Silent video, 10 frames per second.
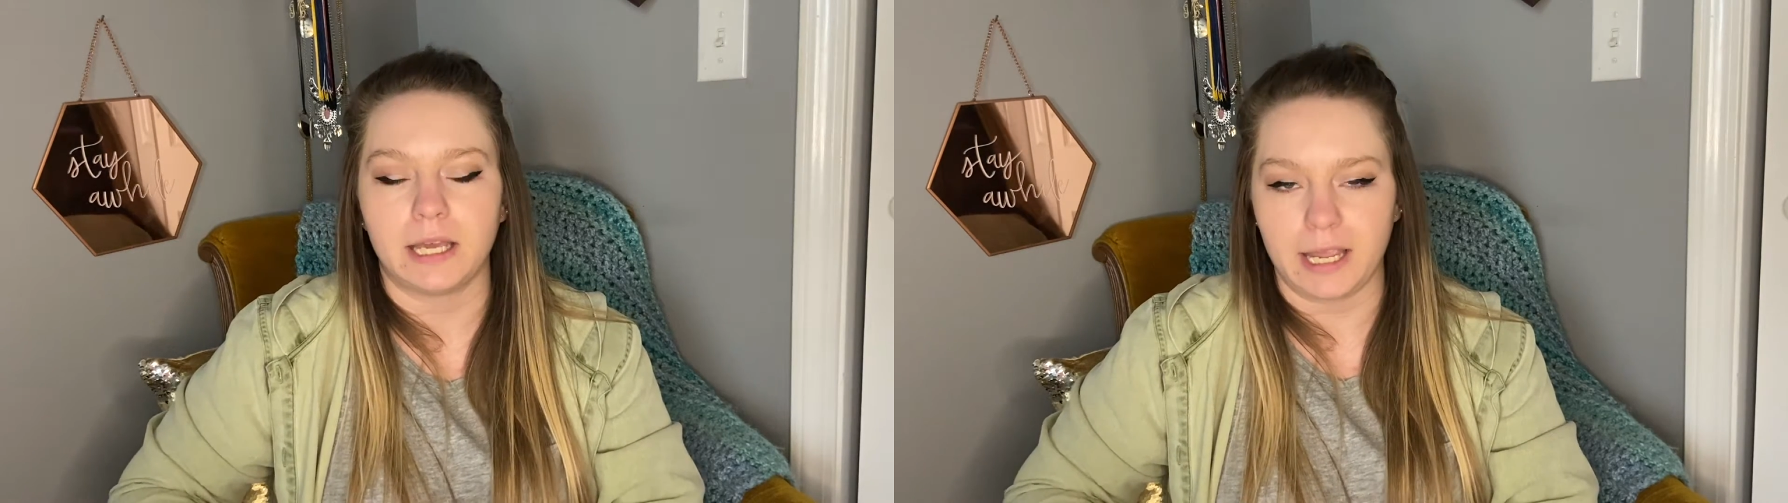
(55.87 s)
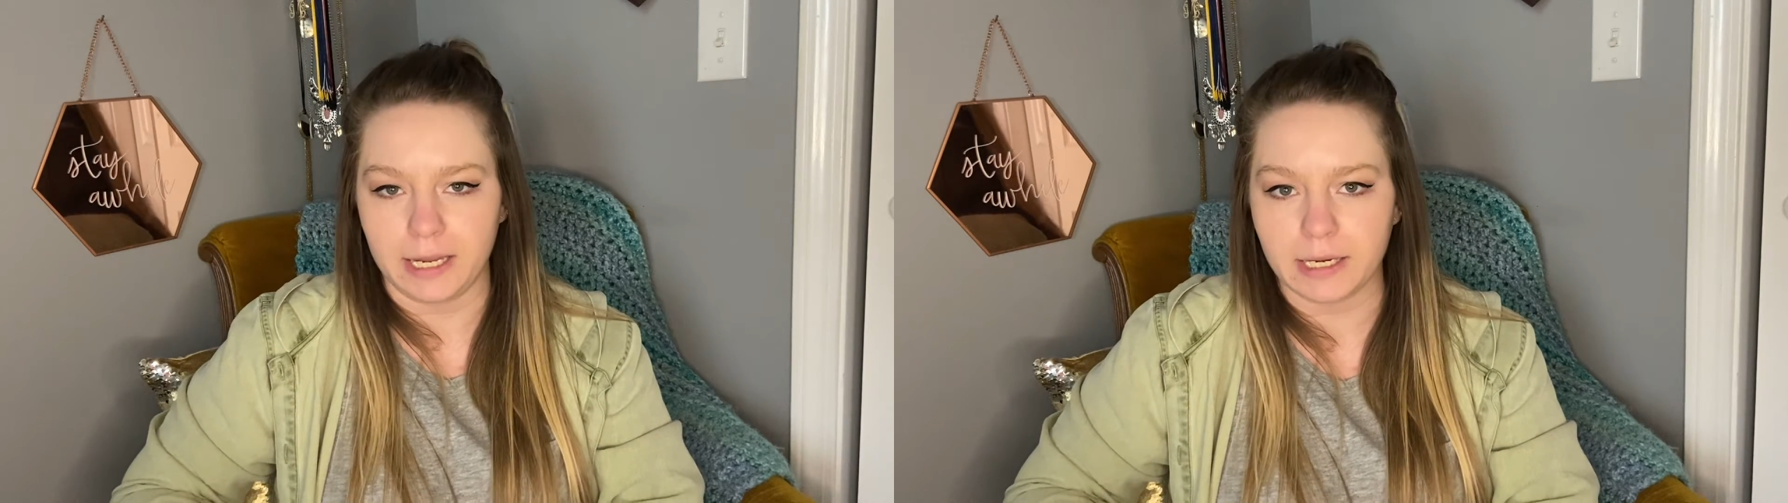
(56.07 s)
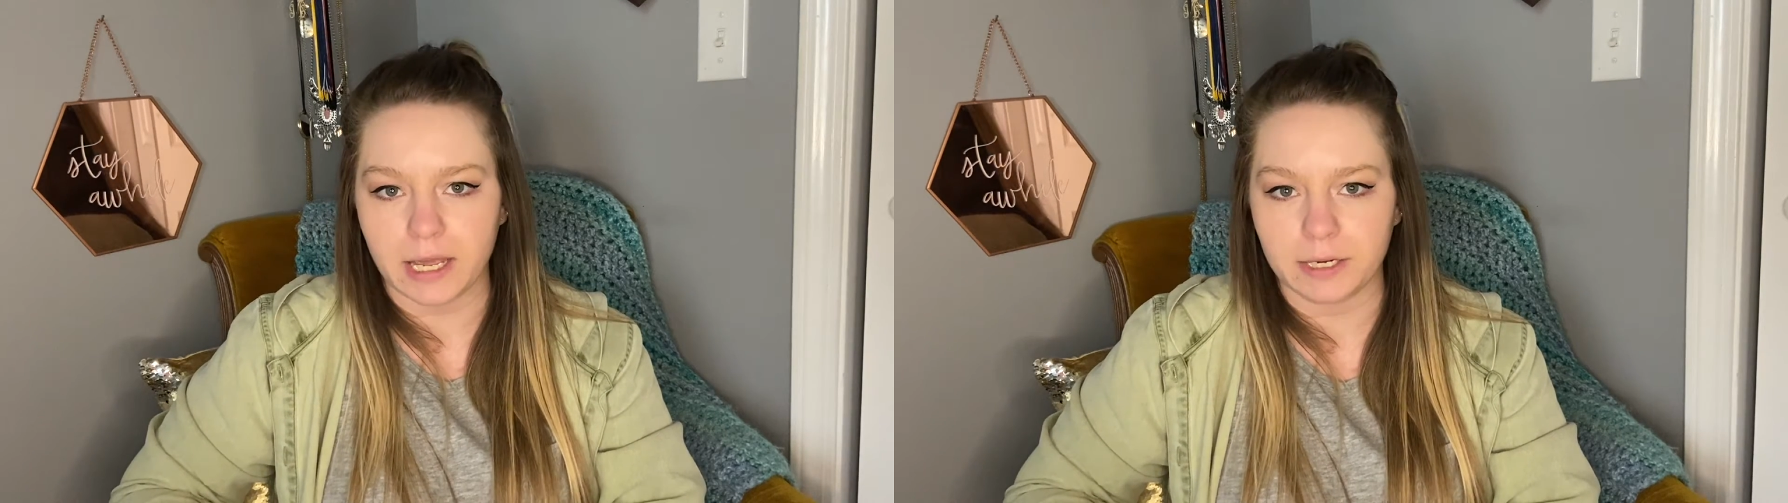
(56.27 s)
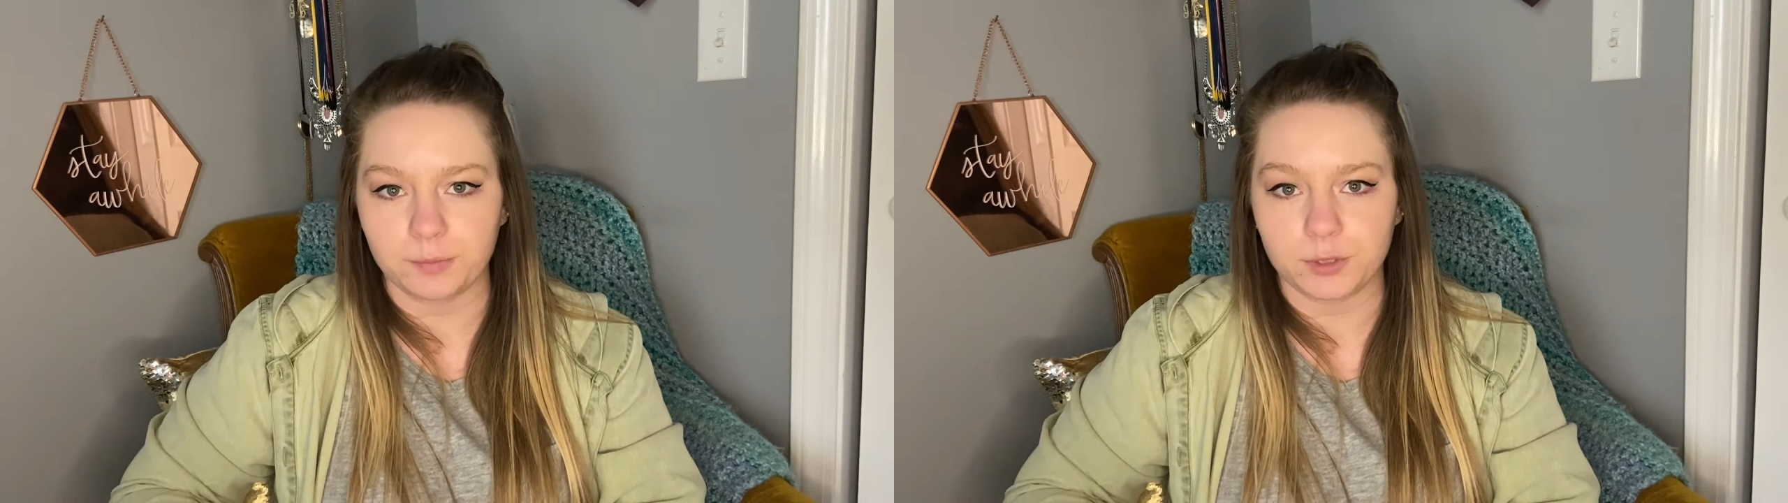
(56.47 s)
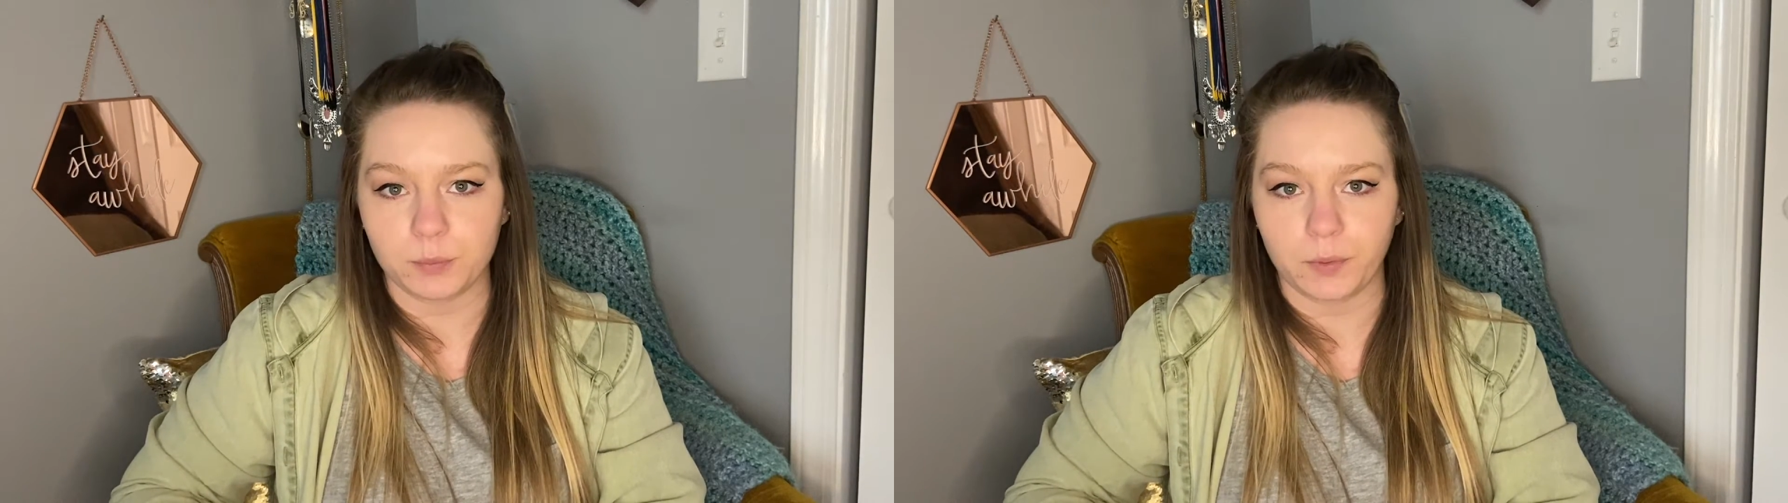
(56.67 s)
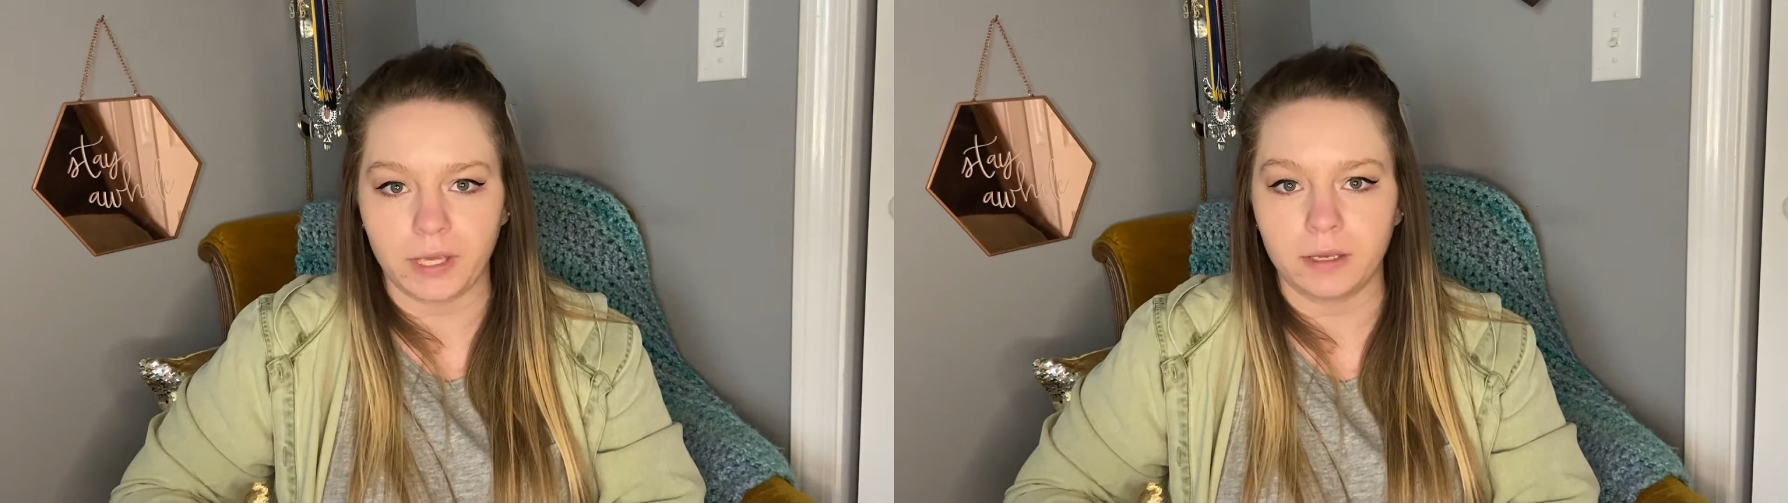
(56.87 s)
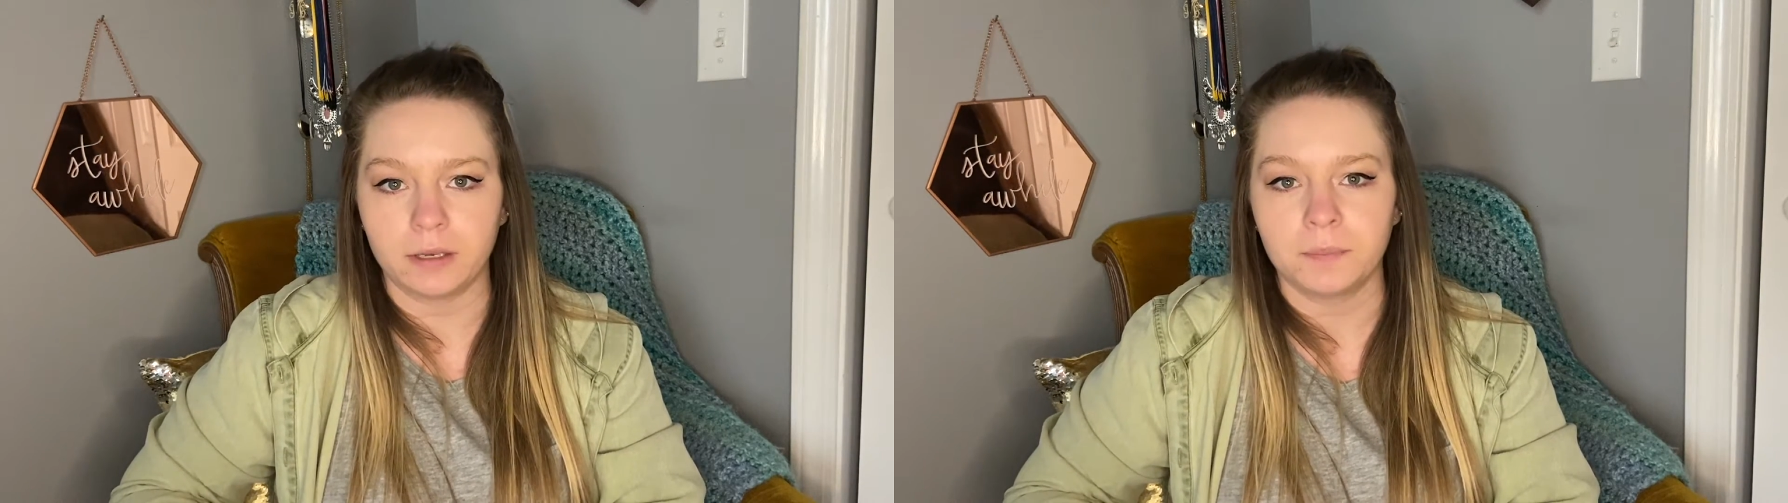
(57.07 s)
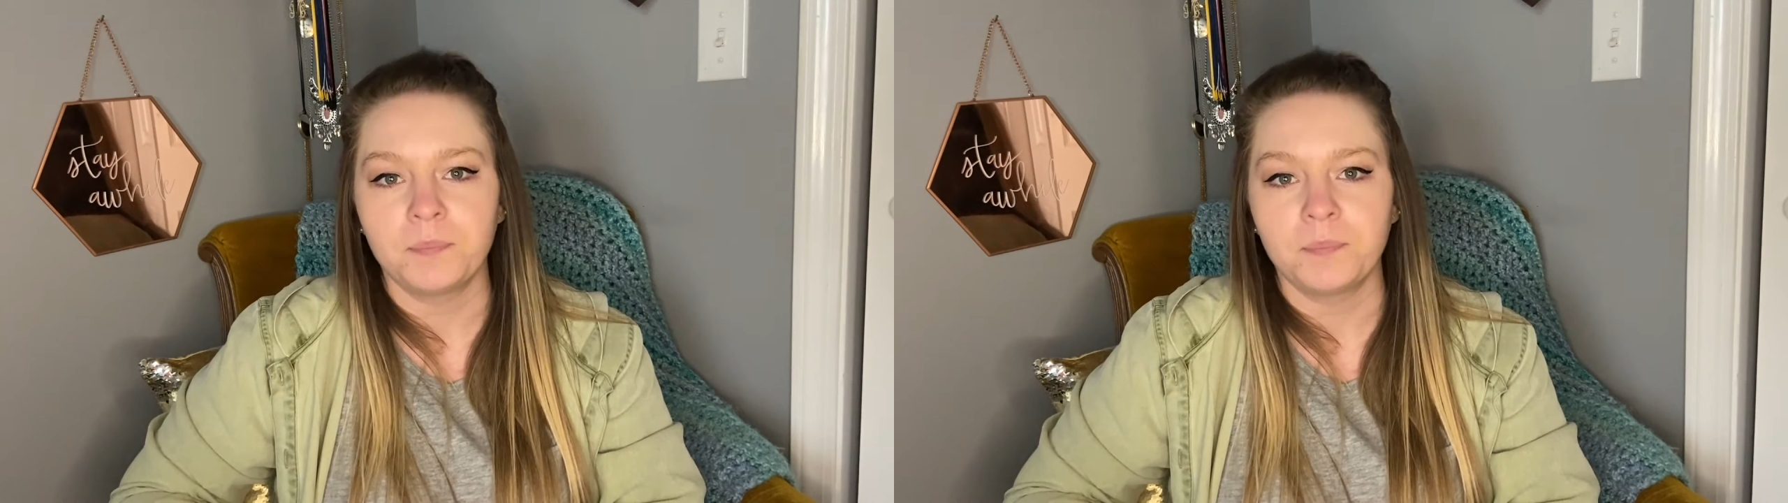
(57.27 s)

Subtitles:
8 items a week.